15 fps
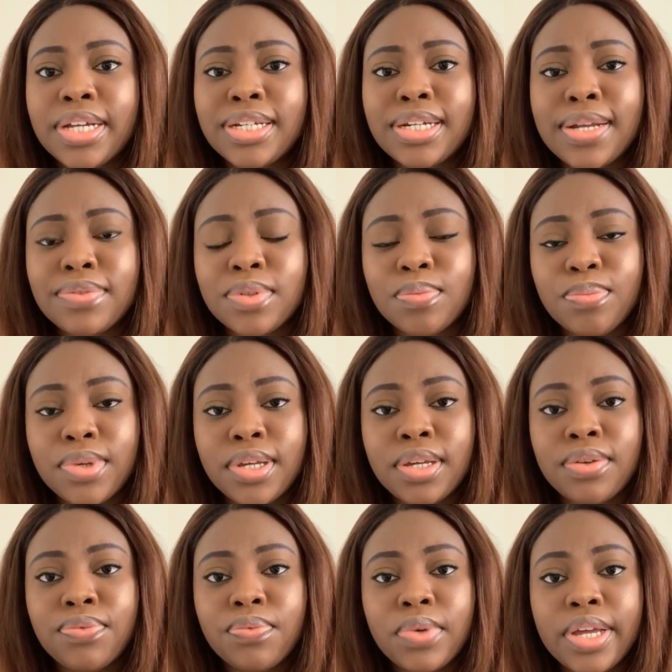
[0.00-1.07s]
I didn't have to
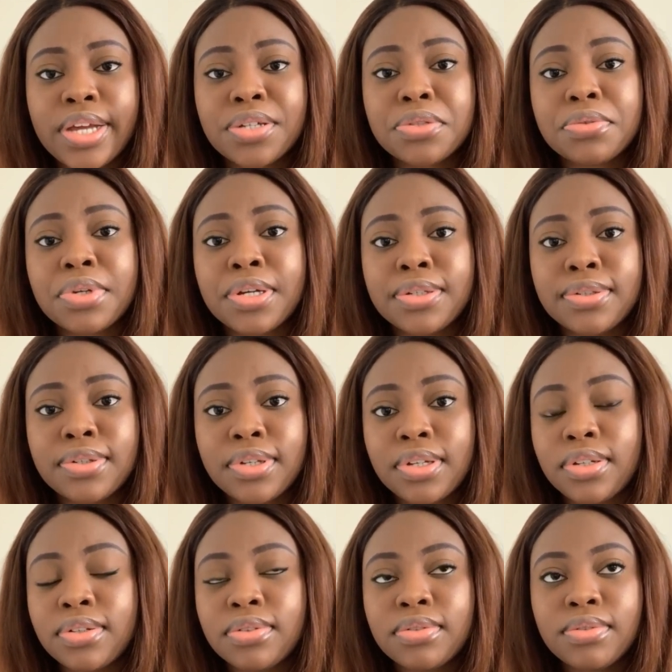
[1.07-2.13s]
pay extra
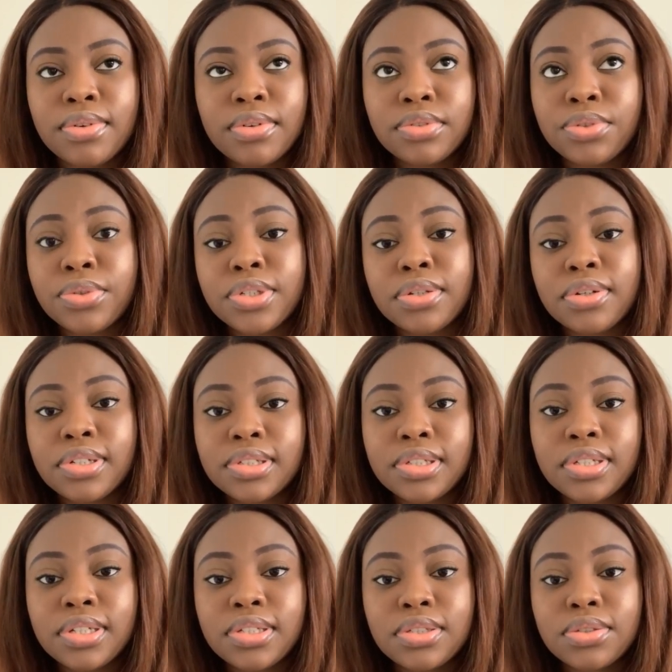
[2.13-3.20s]
in during the
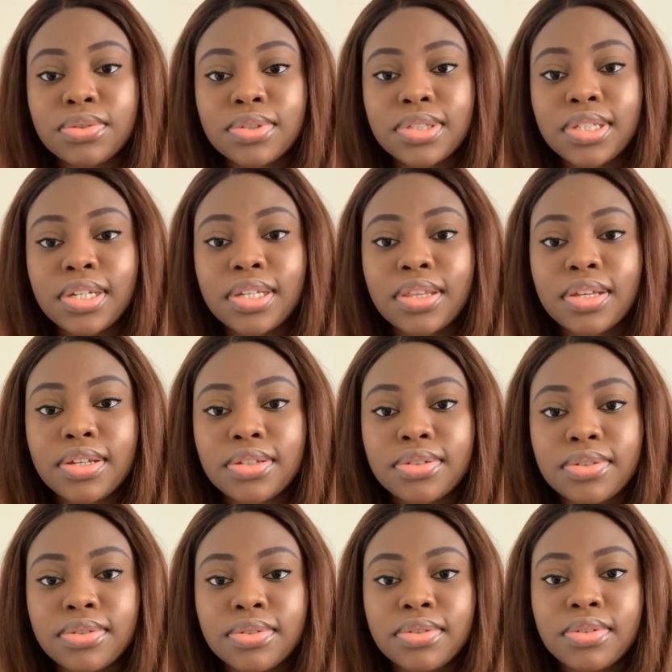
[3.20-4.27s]
holidays to stay there.
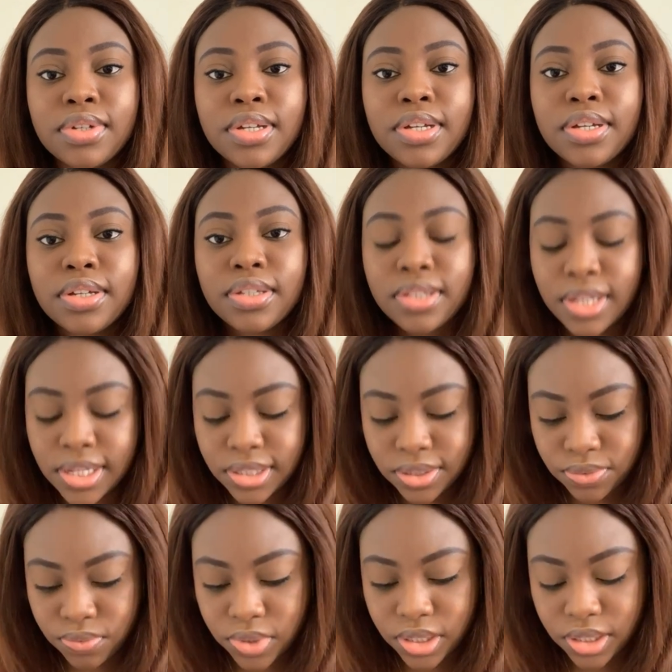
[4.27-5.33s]
So
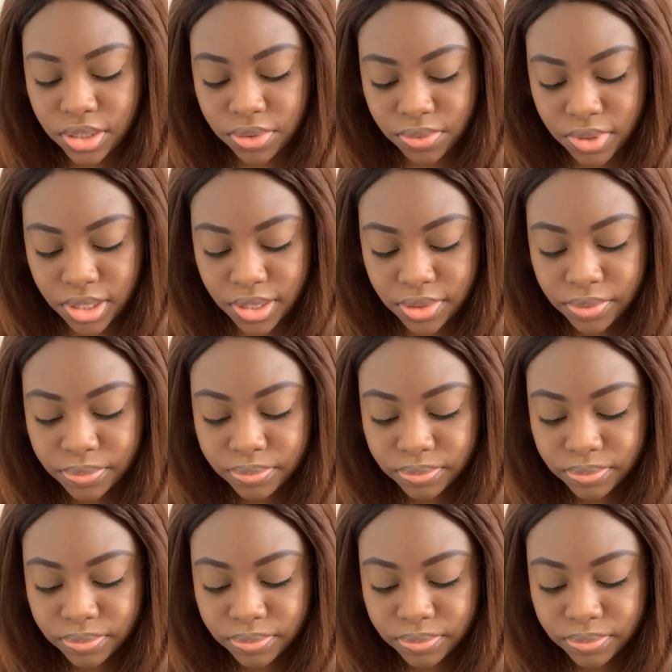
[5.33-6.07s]
that's really great.